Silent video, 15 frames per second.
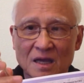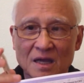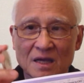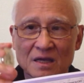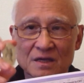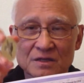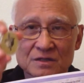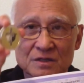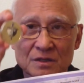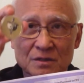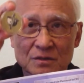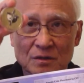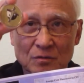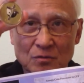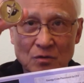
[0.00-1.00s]
is
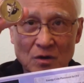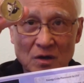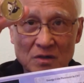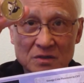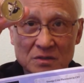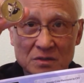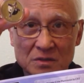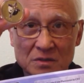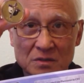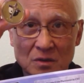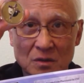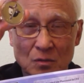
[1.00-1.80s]
the cross.